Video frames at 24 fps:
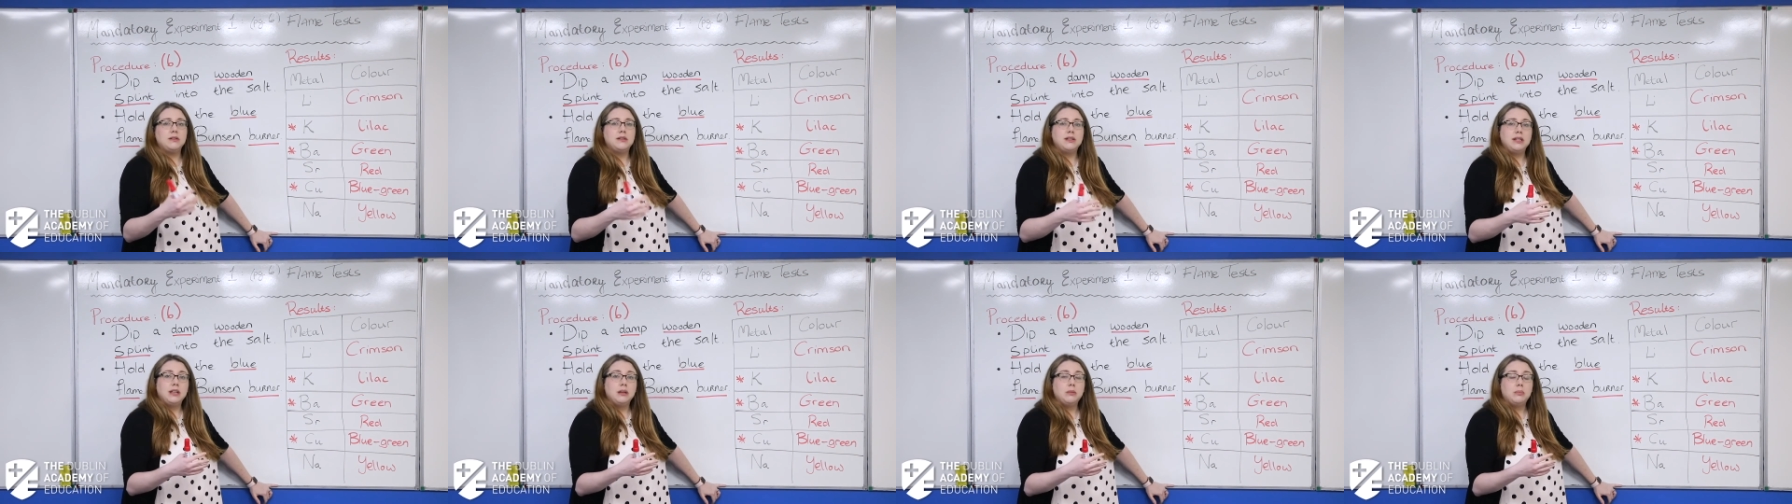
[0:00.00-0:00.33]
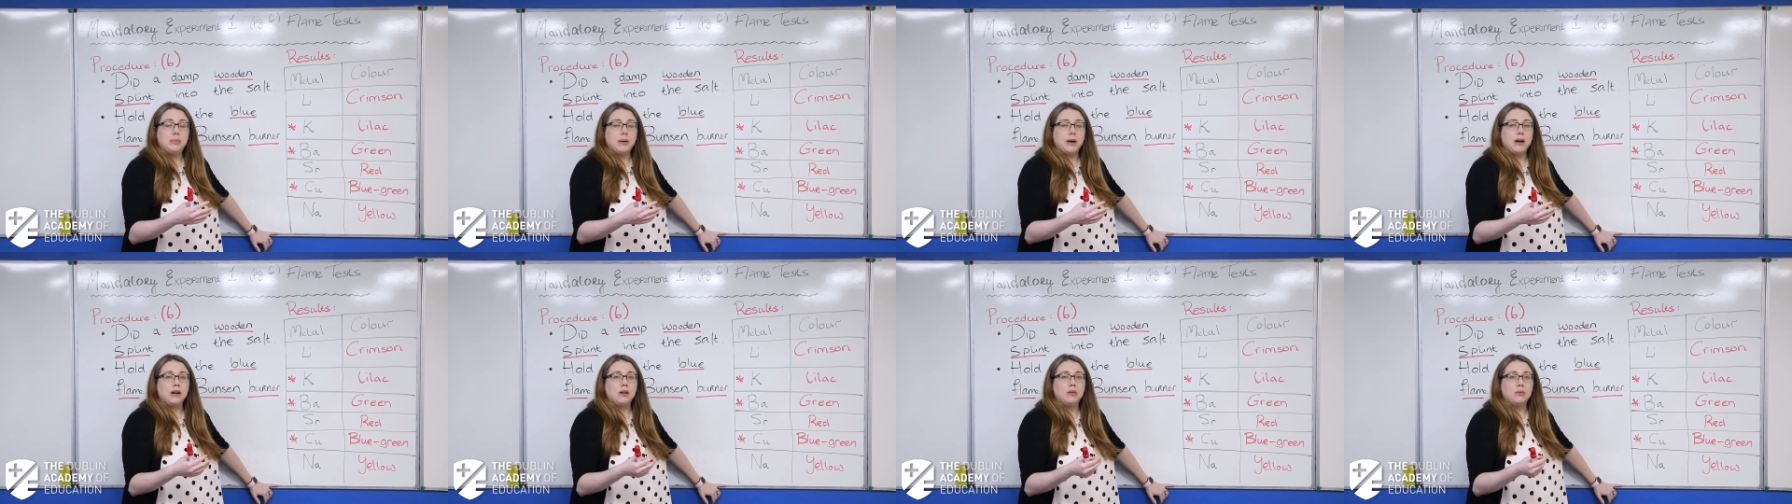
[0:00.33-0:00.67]
you see
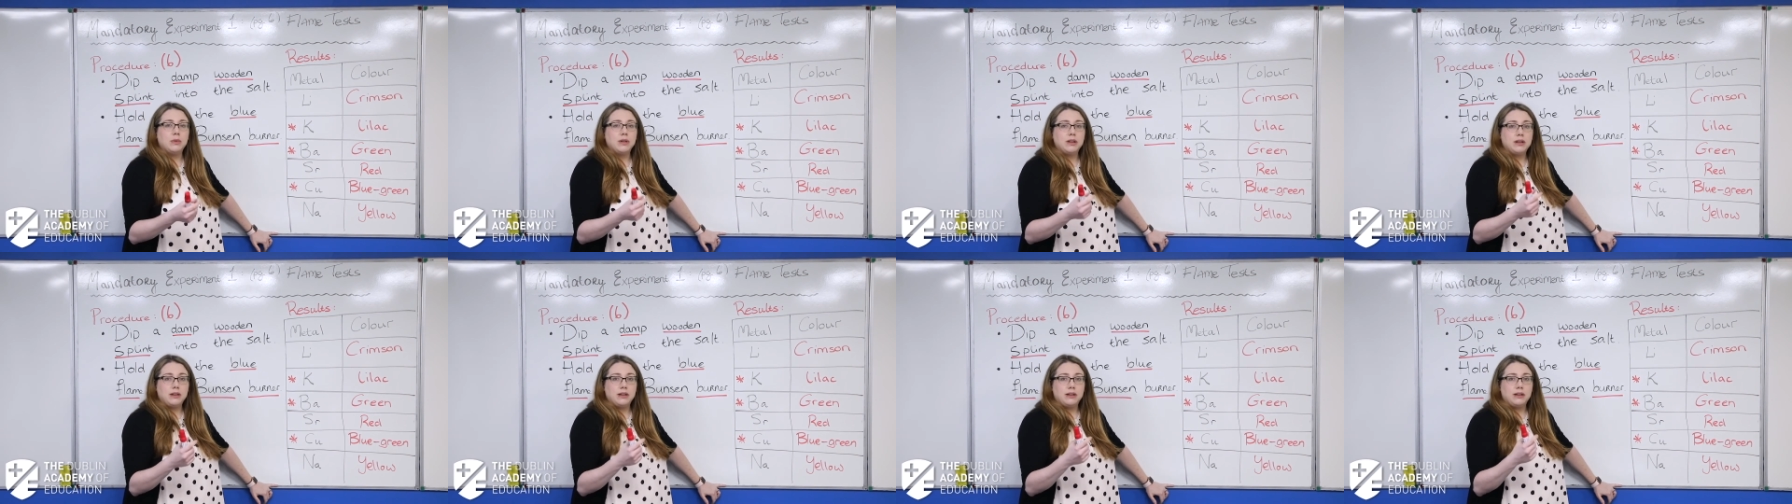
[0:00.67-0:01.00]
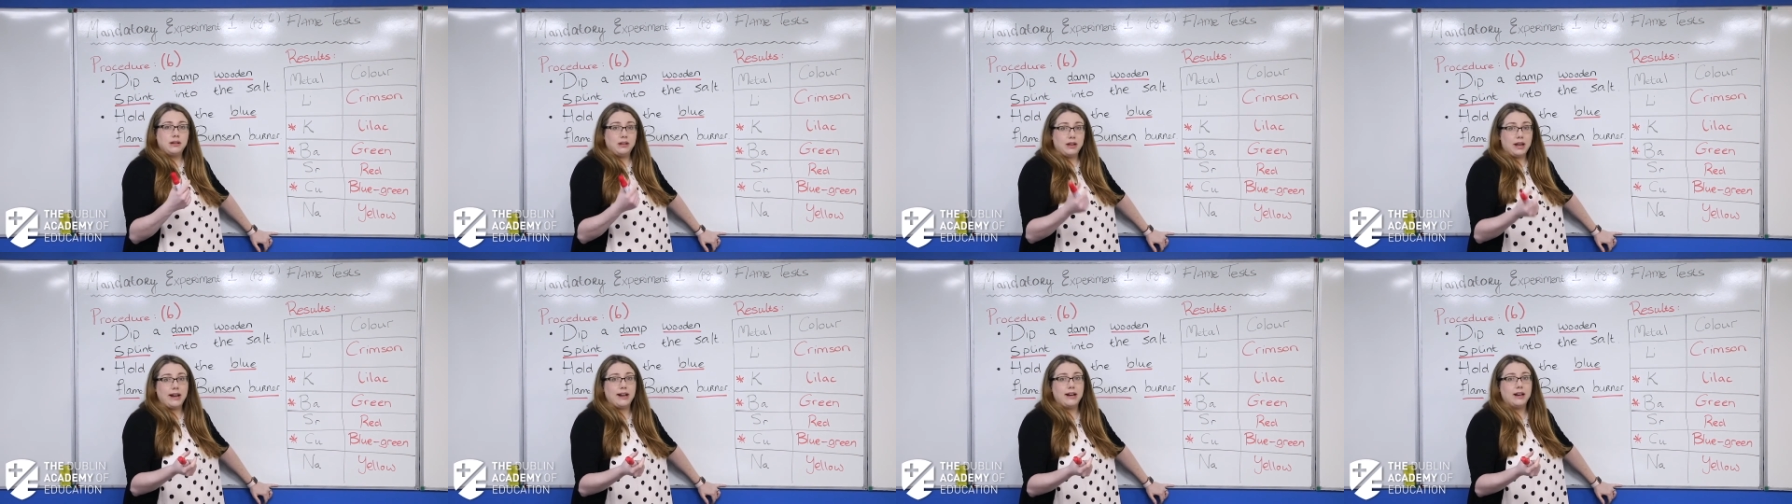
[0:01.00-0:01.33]
it burn with
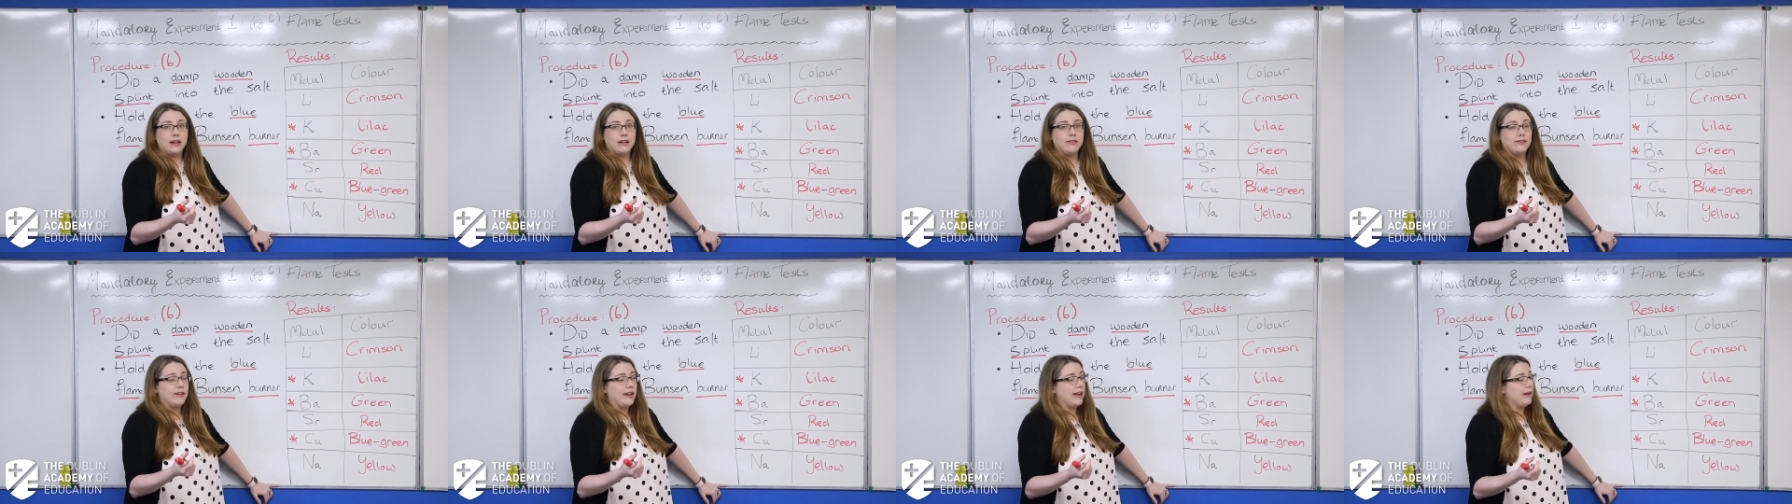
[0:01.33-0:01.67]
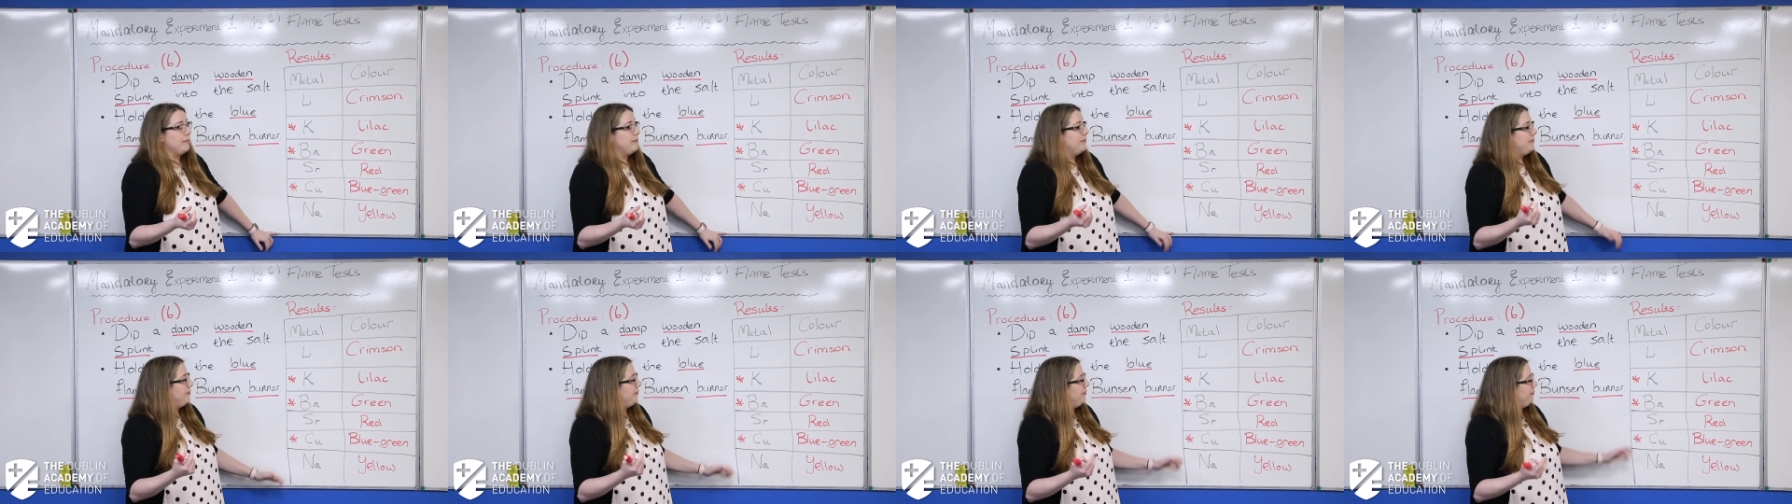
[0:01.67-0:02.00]
a lilac flame